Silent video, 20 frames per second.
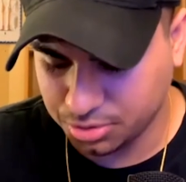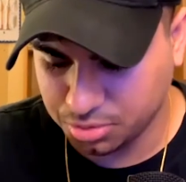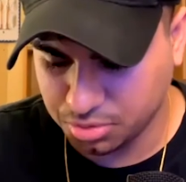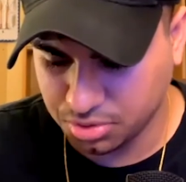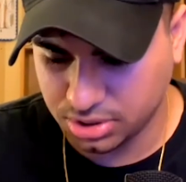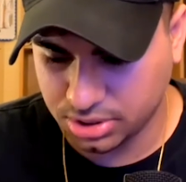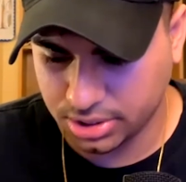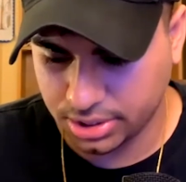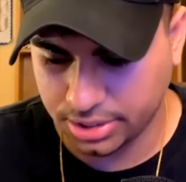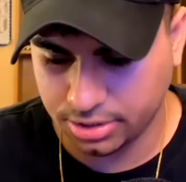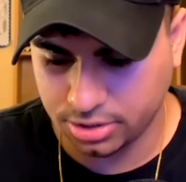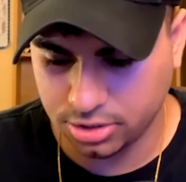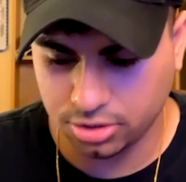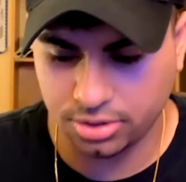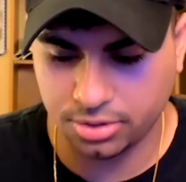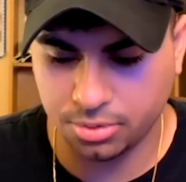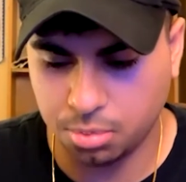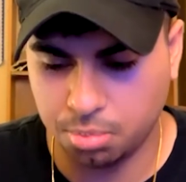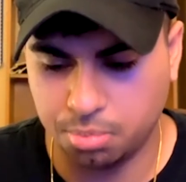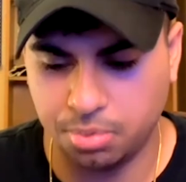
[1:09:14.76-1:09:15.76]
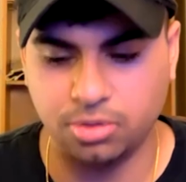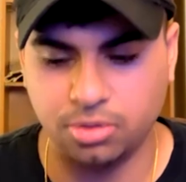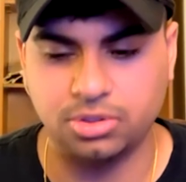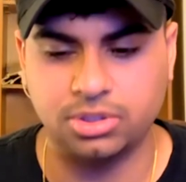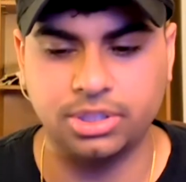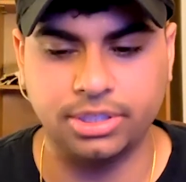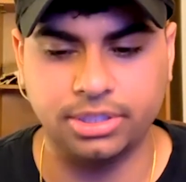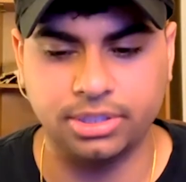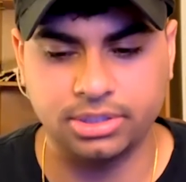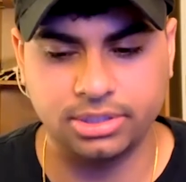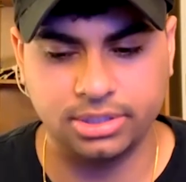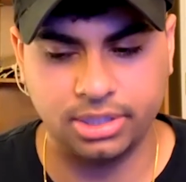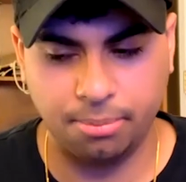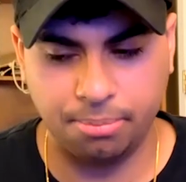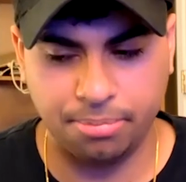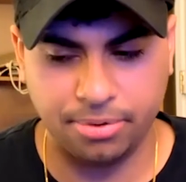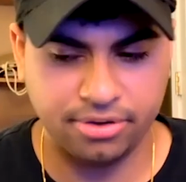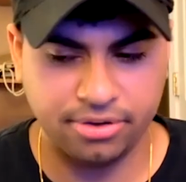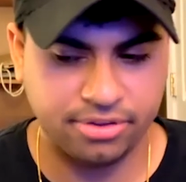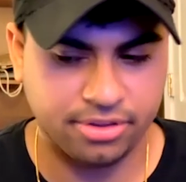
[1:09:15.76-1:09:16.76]
was saying, so they were both saying, because
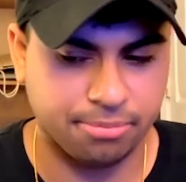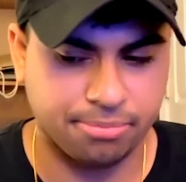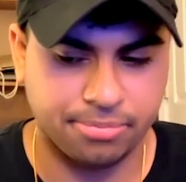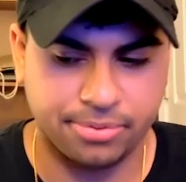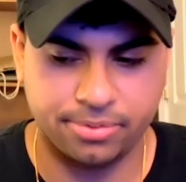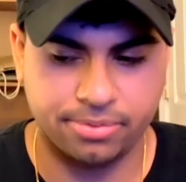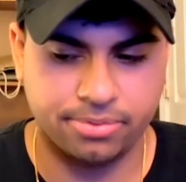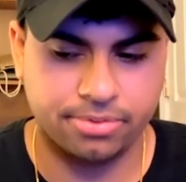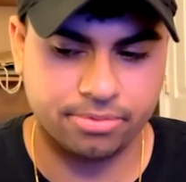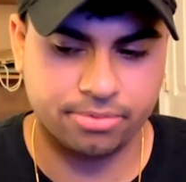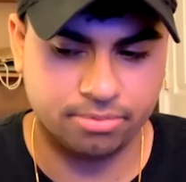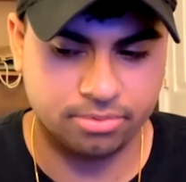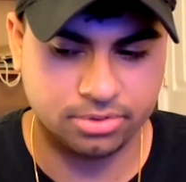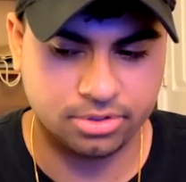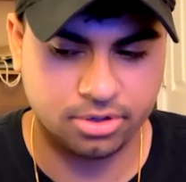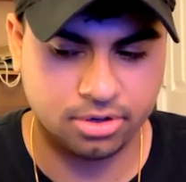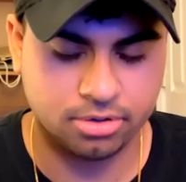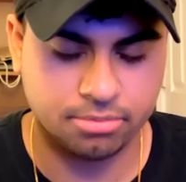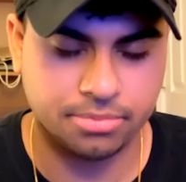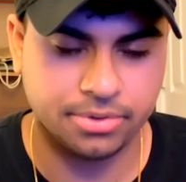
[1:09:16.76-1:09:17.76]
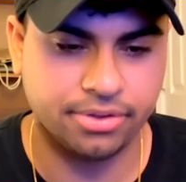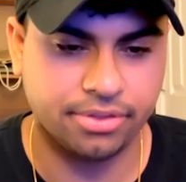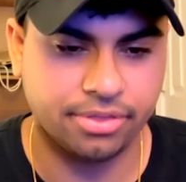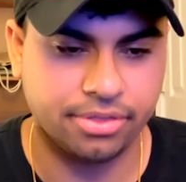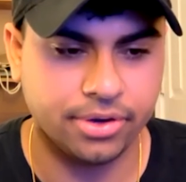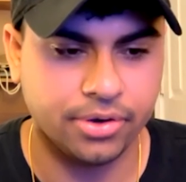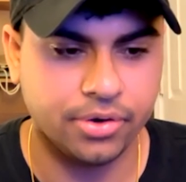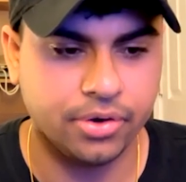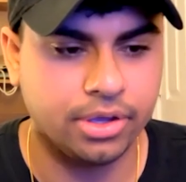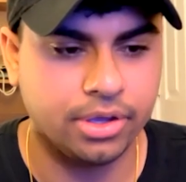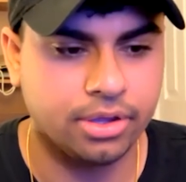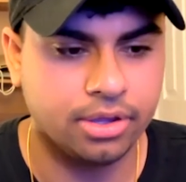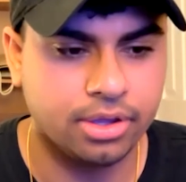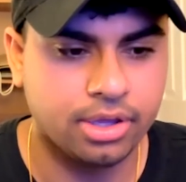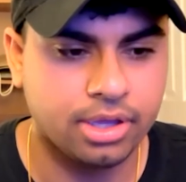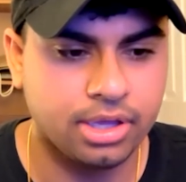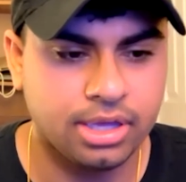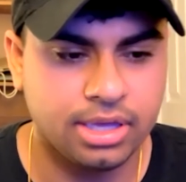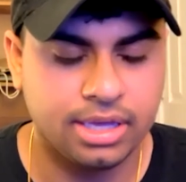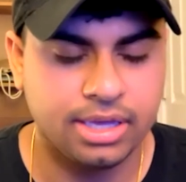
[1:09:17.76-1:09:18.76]
apparently they both were talking about the theory
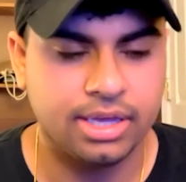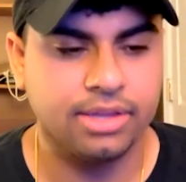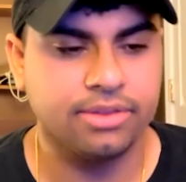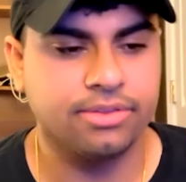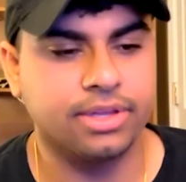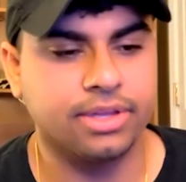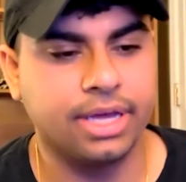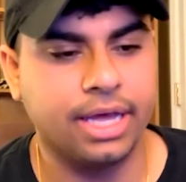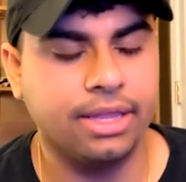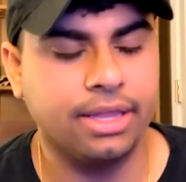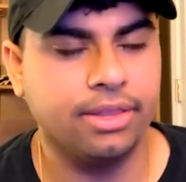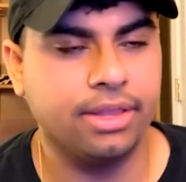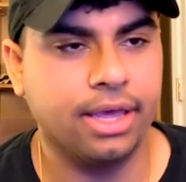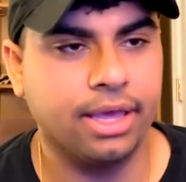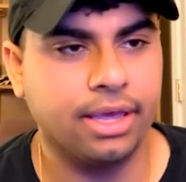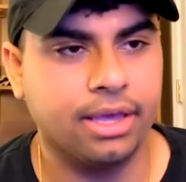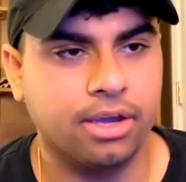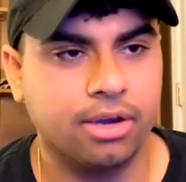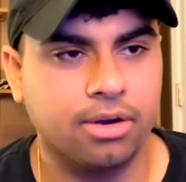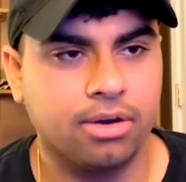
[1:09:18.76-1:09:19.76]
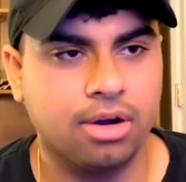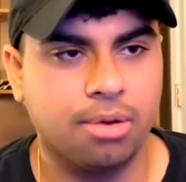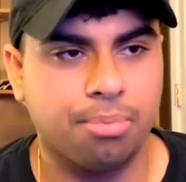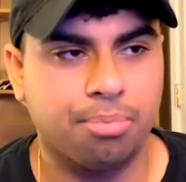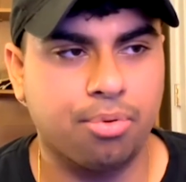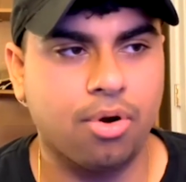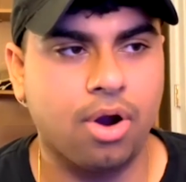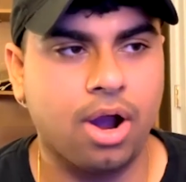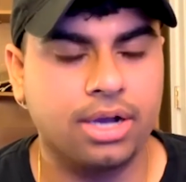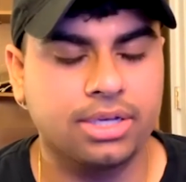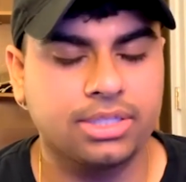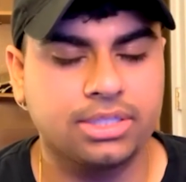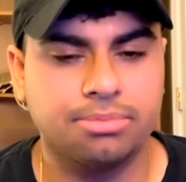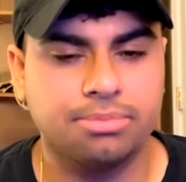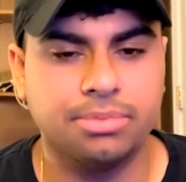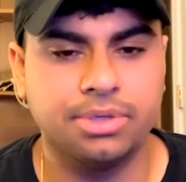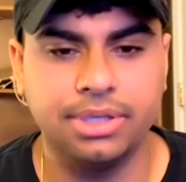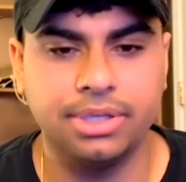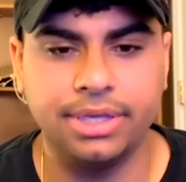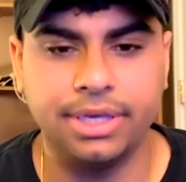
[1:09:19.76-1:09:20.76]
that like
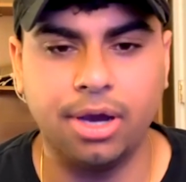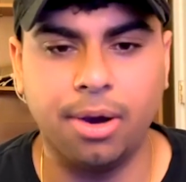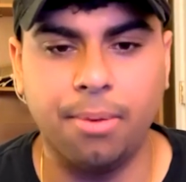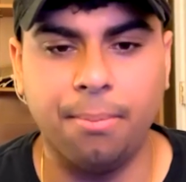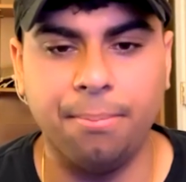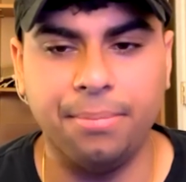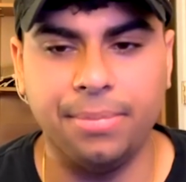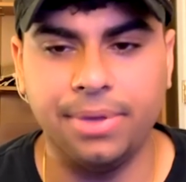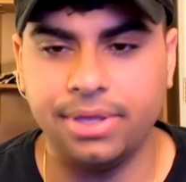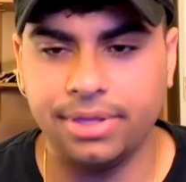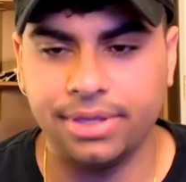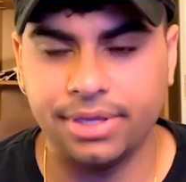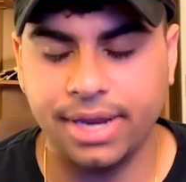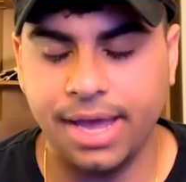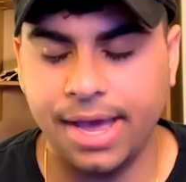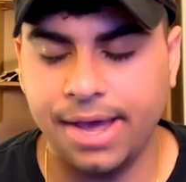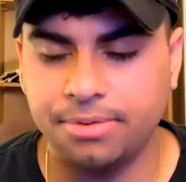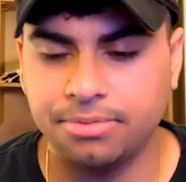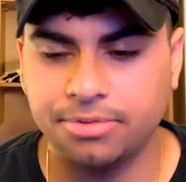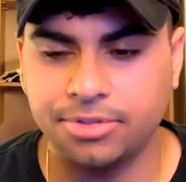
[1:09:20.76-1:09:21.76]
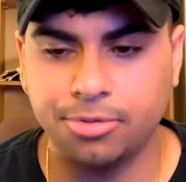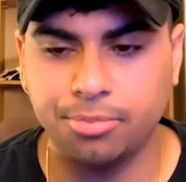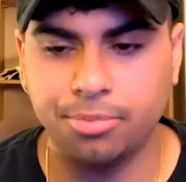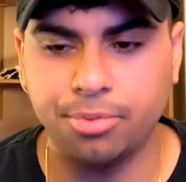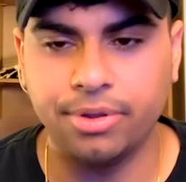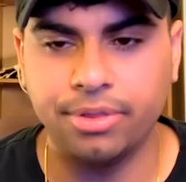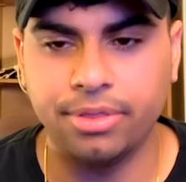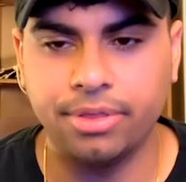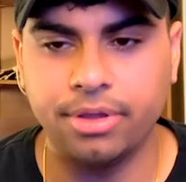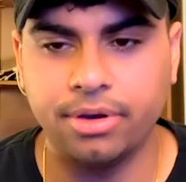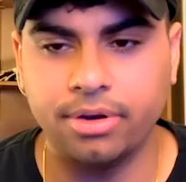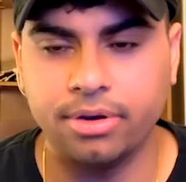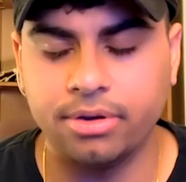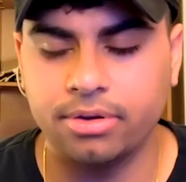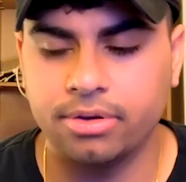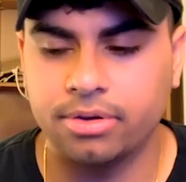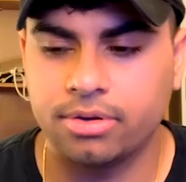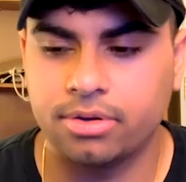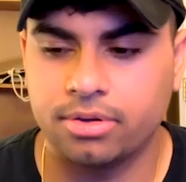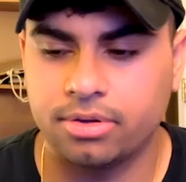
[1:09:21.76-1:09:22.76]
approximately a million atoms you breathe in
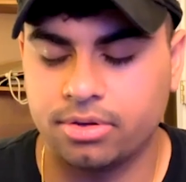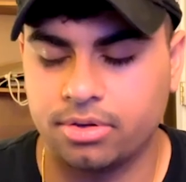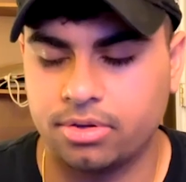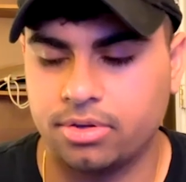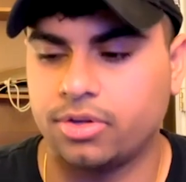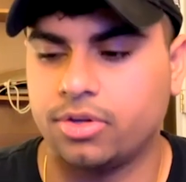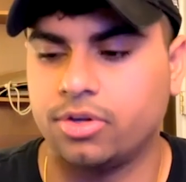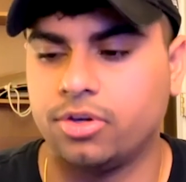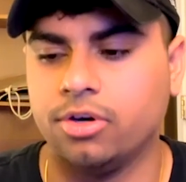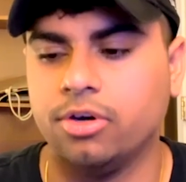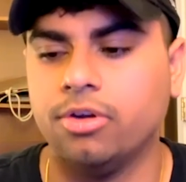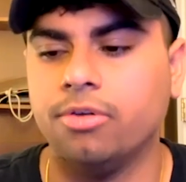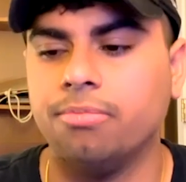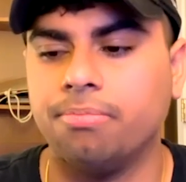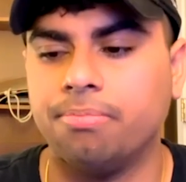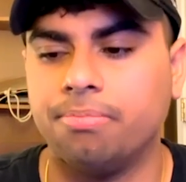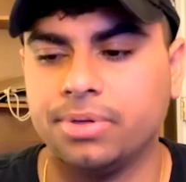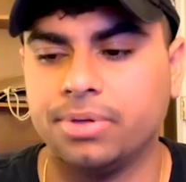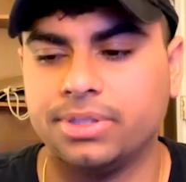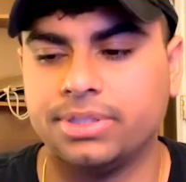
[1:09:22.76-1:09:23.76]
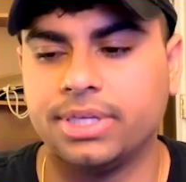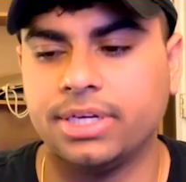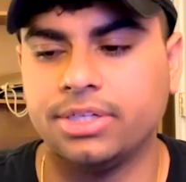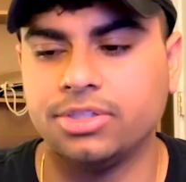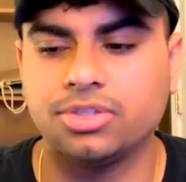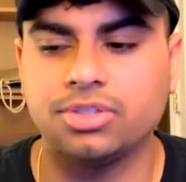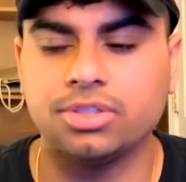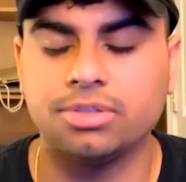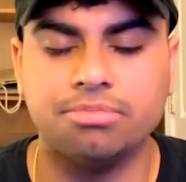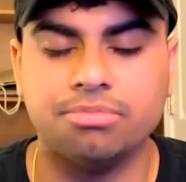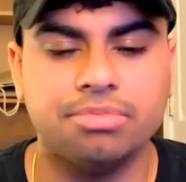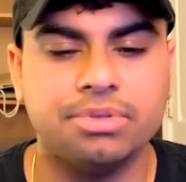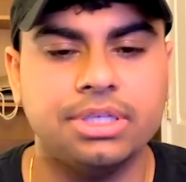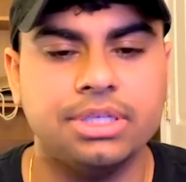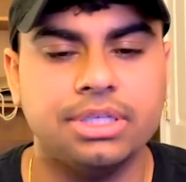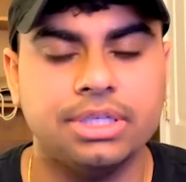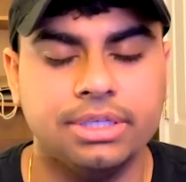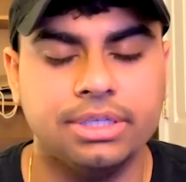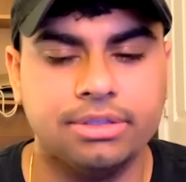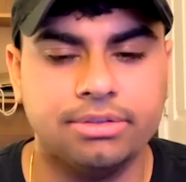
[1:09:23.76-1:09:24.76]
could potentially
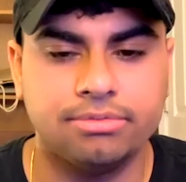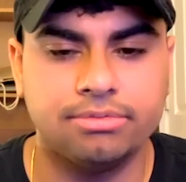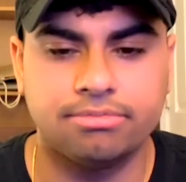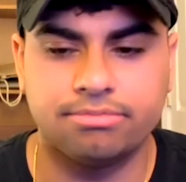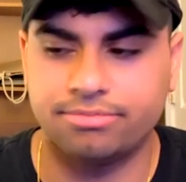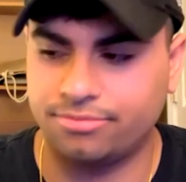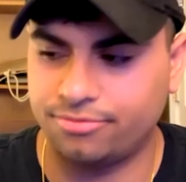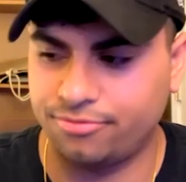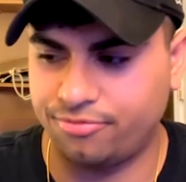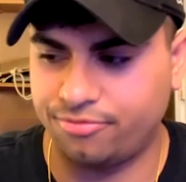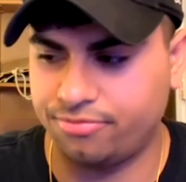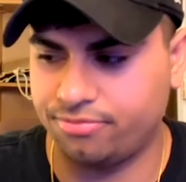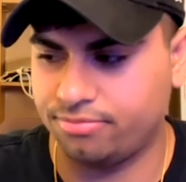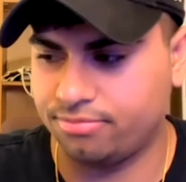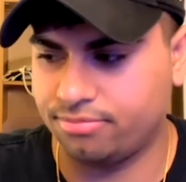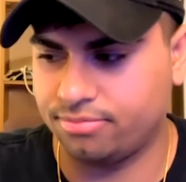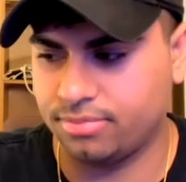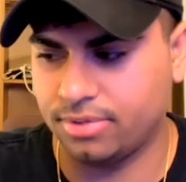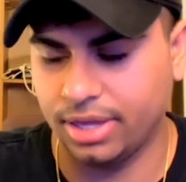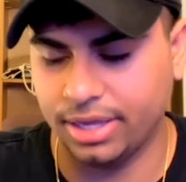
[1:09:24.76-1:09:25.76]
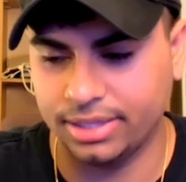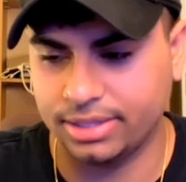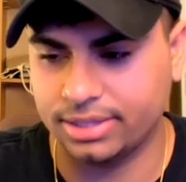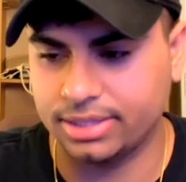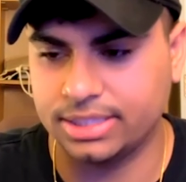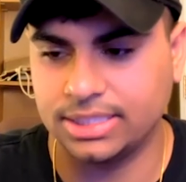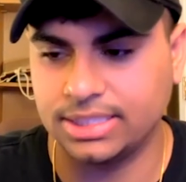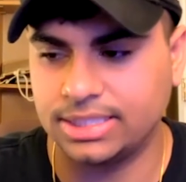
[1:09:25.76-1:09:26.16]
be like the